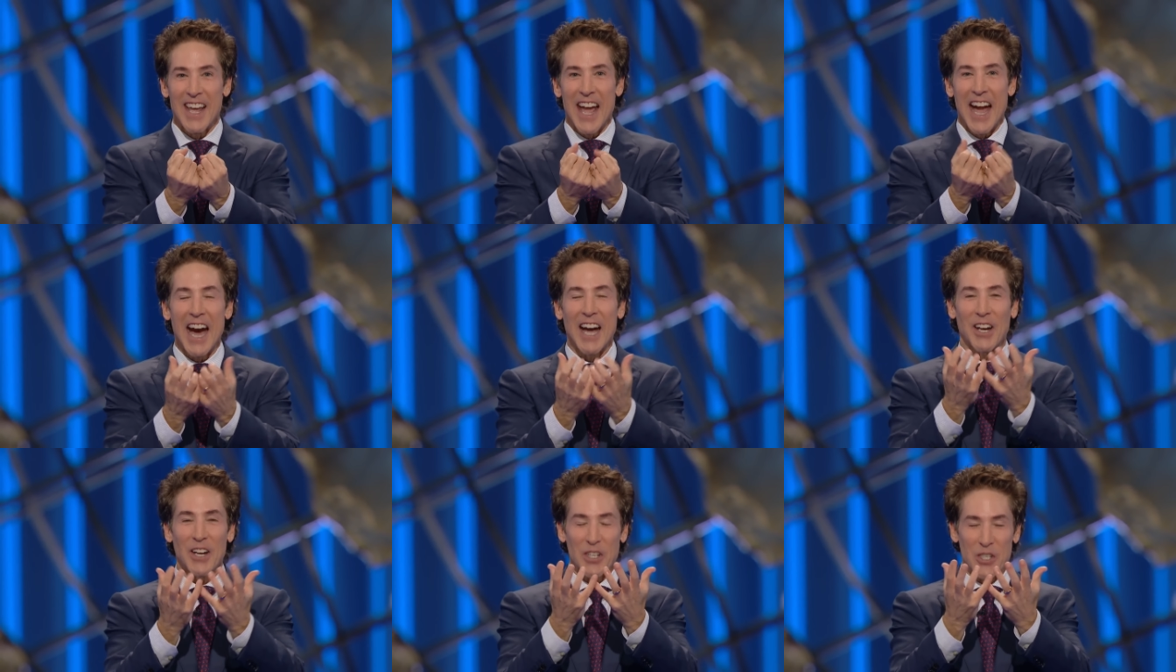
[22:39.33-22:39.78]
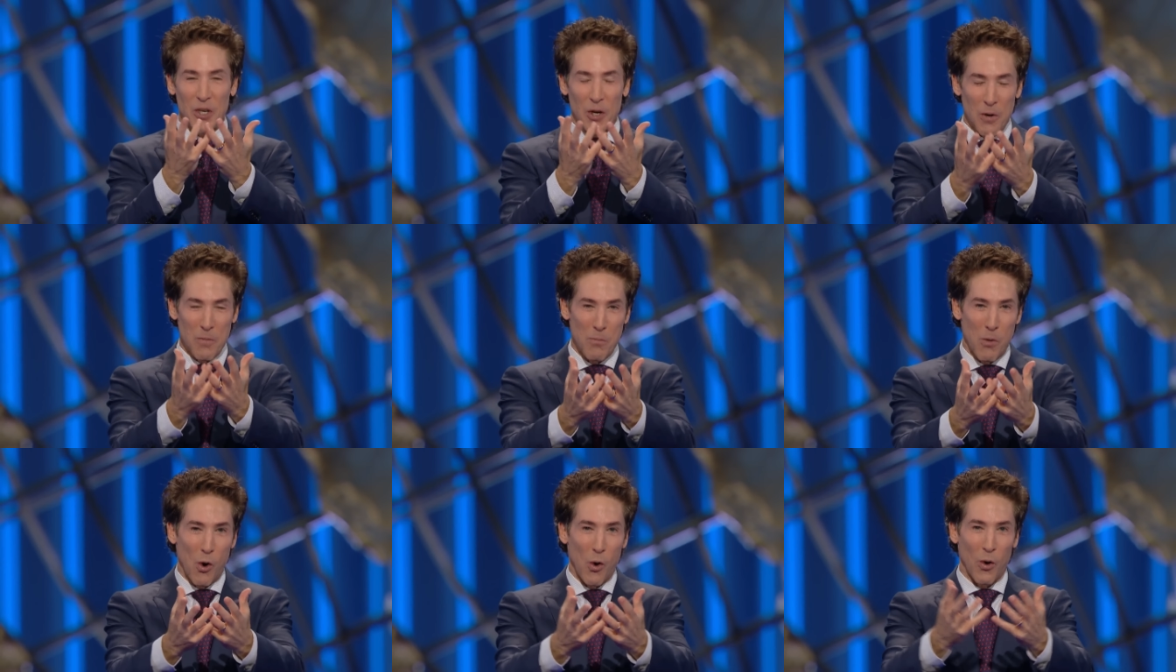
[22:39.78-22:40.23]
how to
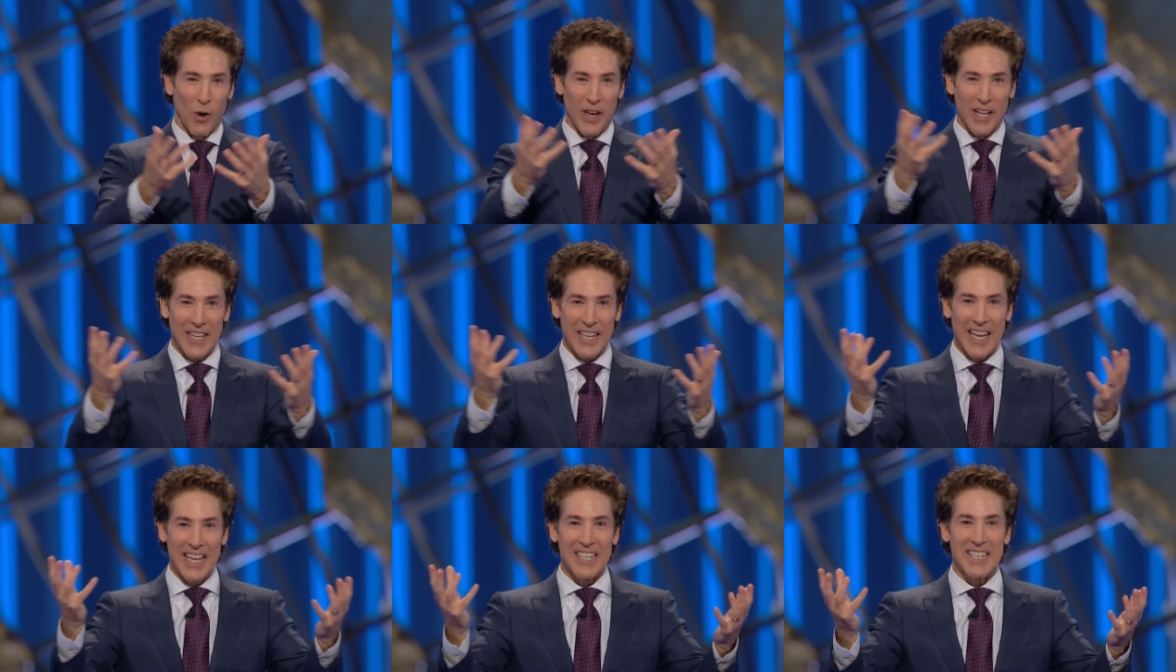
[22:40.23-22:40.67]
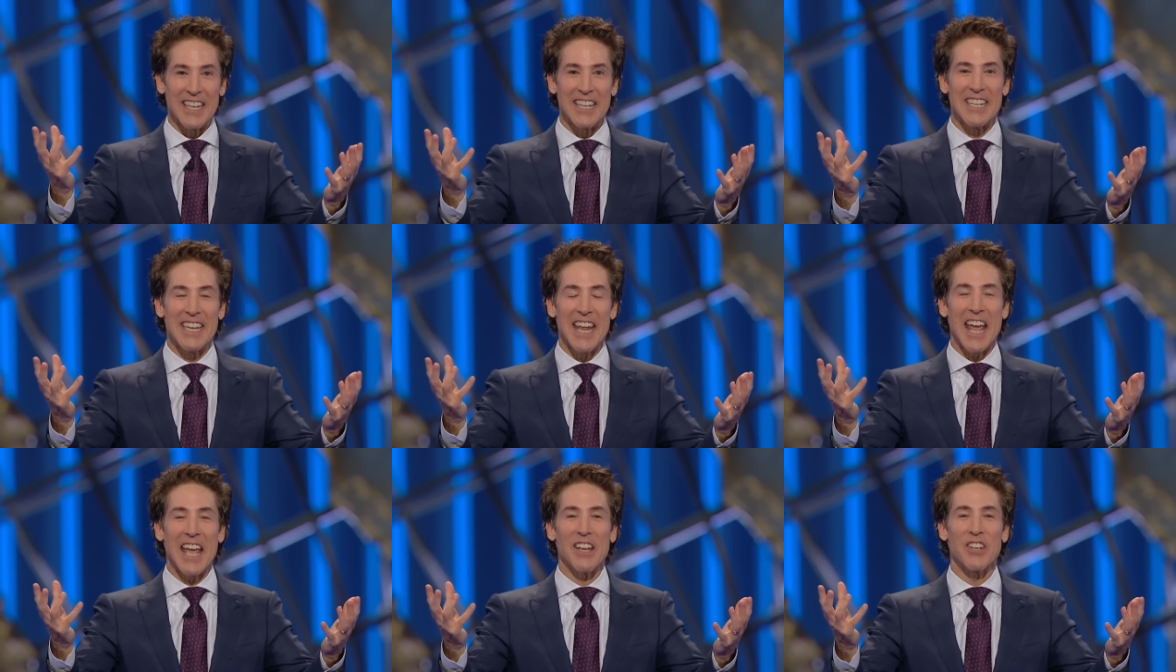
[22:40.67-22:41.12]
turn mourning into
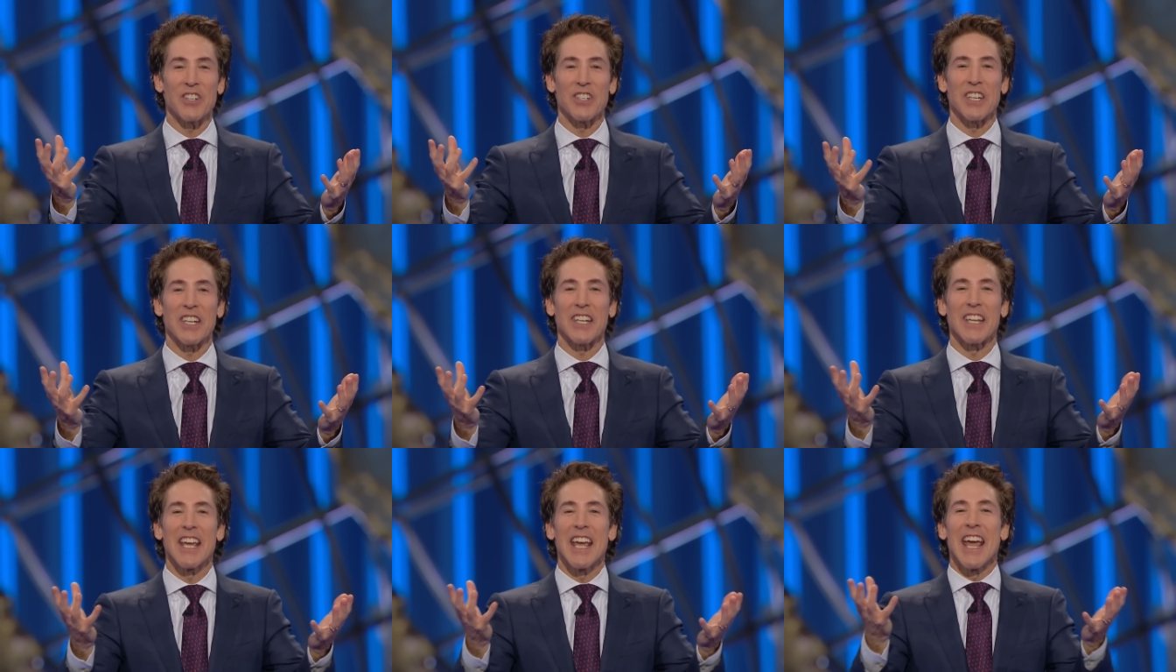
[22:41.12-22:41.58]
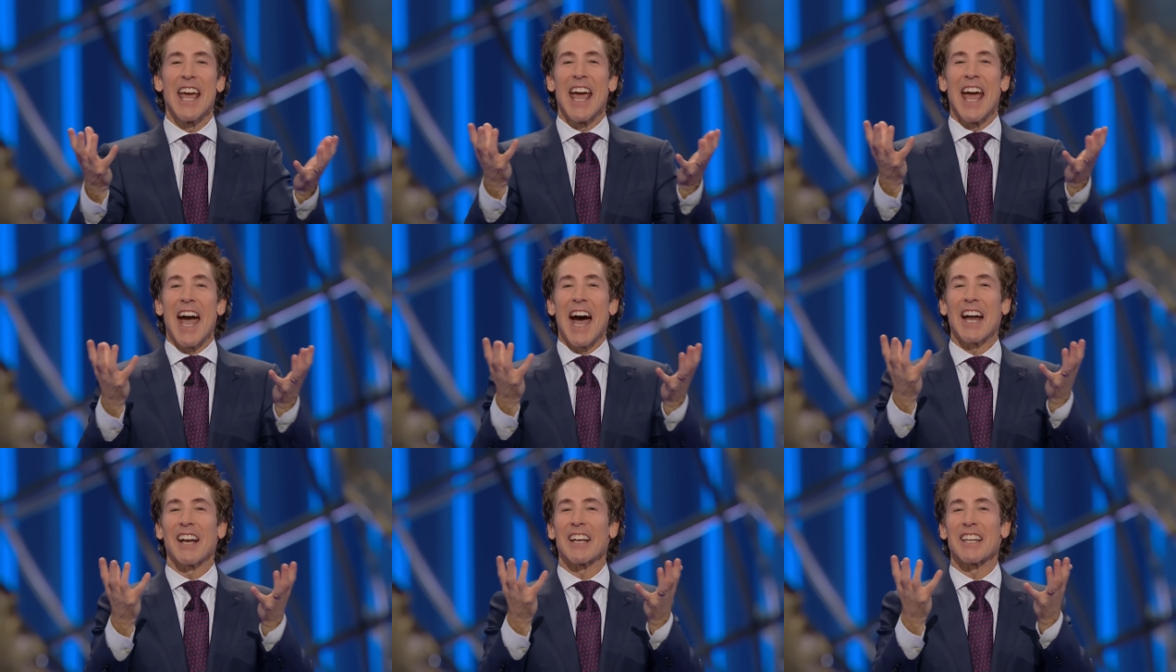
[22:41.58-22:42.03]
dancing,
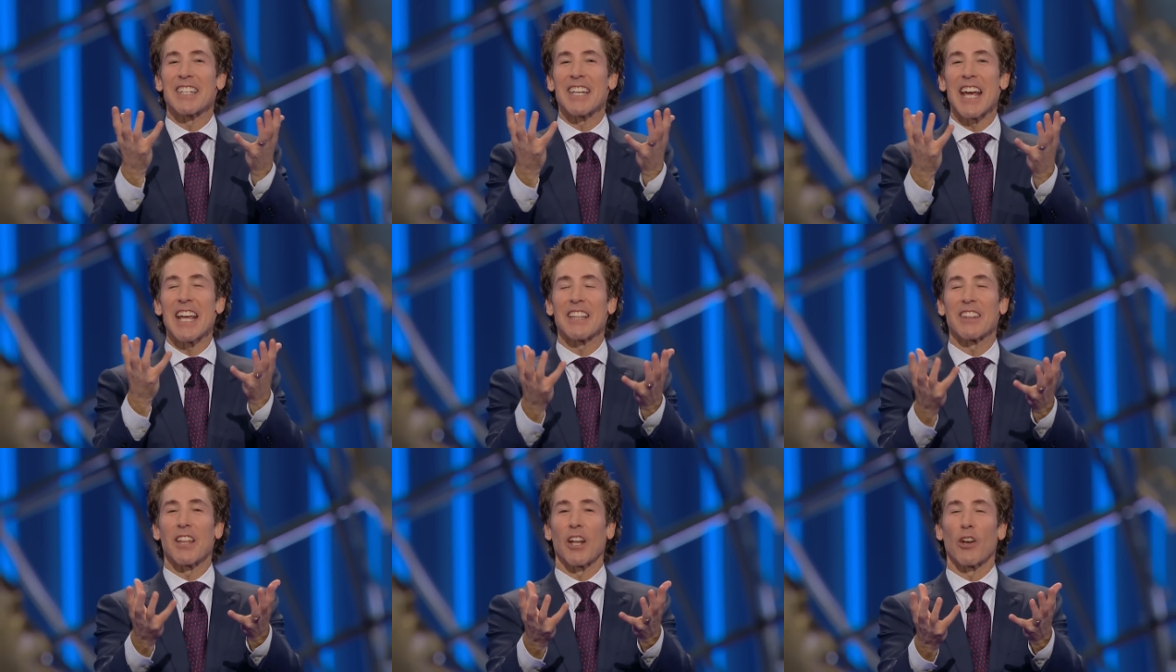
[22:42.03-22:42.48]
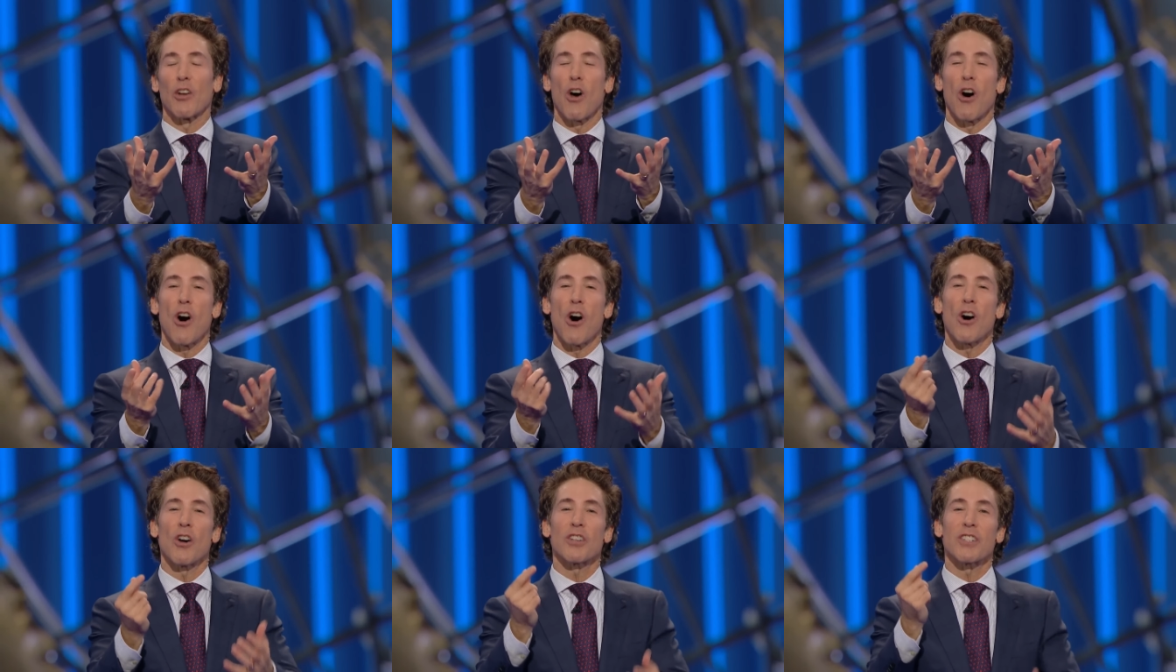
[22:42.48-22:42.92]
how to take the
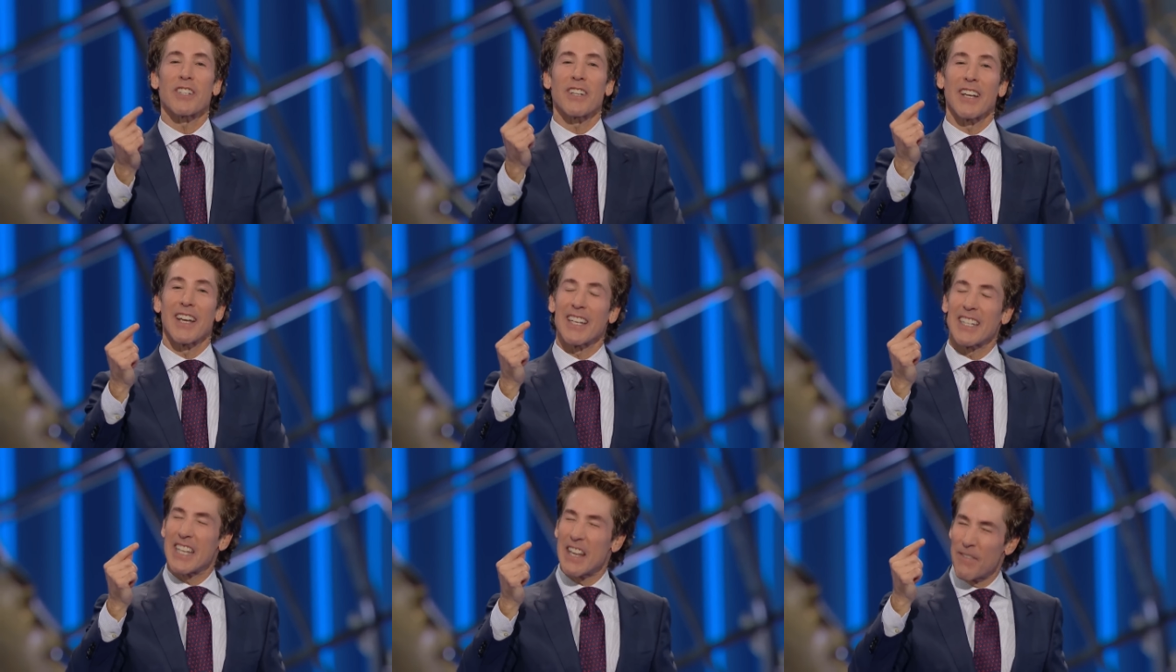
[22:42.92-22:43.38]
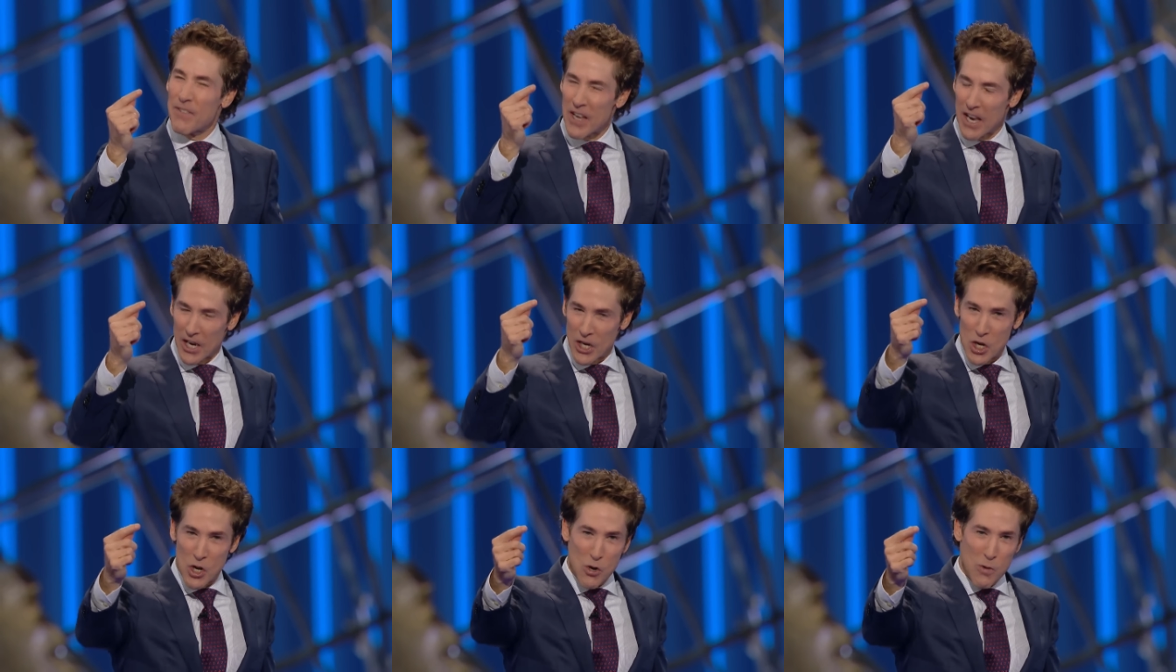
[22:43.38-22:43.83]
loss and give
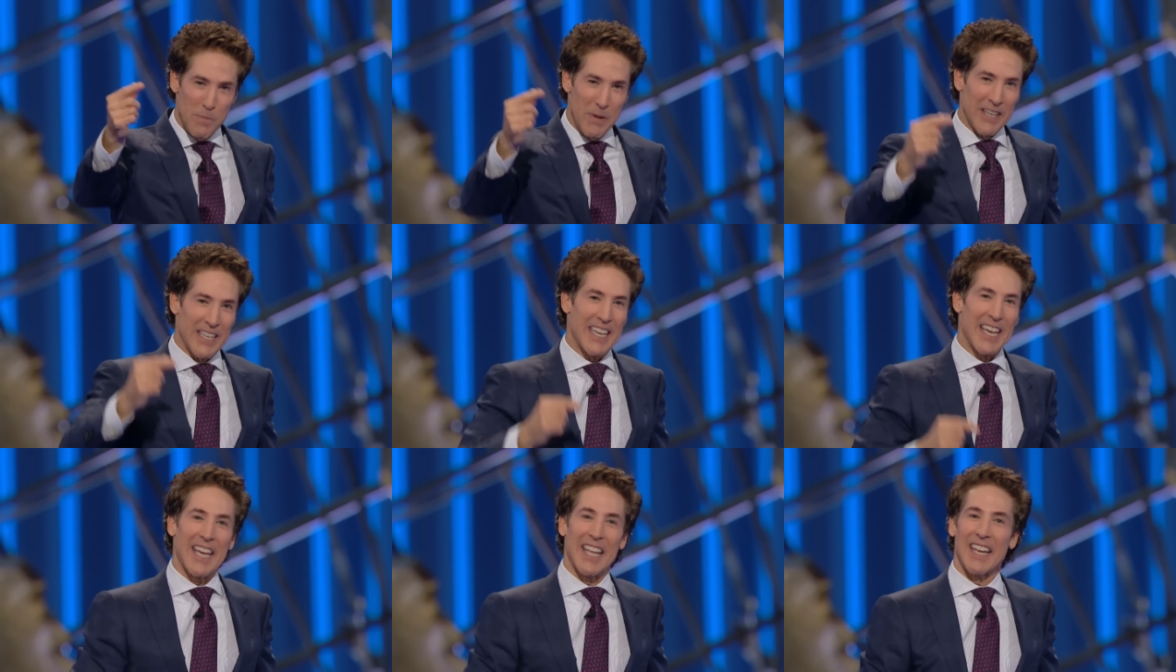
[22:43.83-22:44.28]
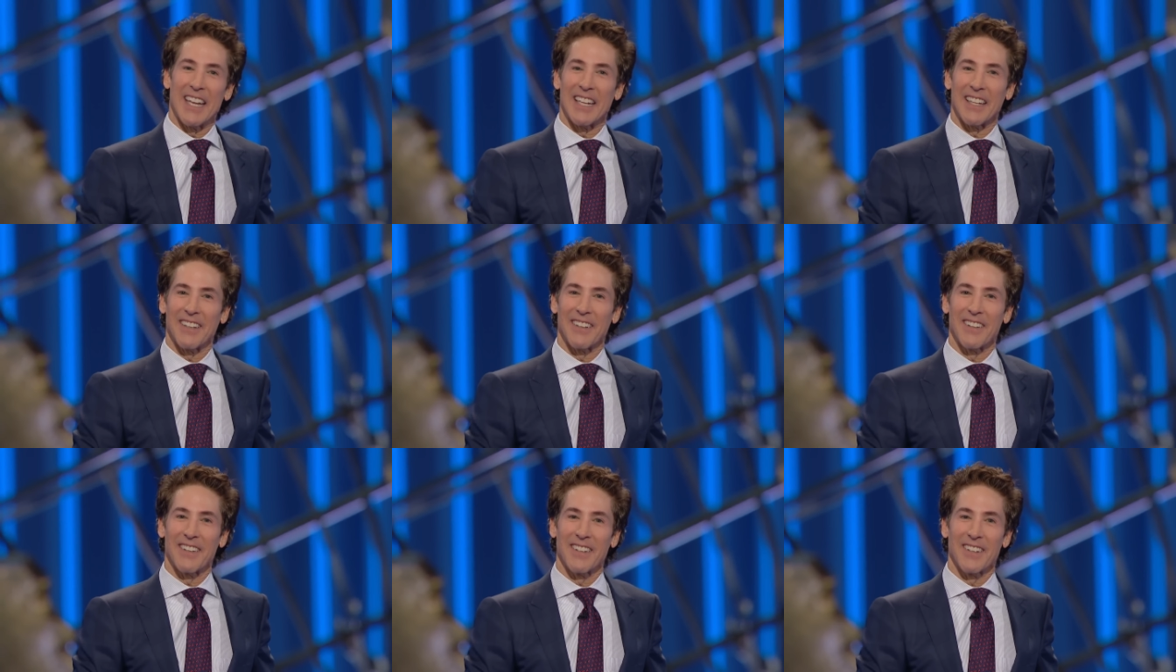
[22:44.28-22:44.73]
you a new beginning.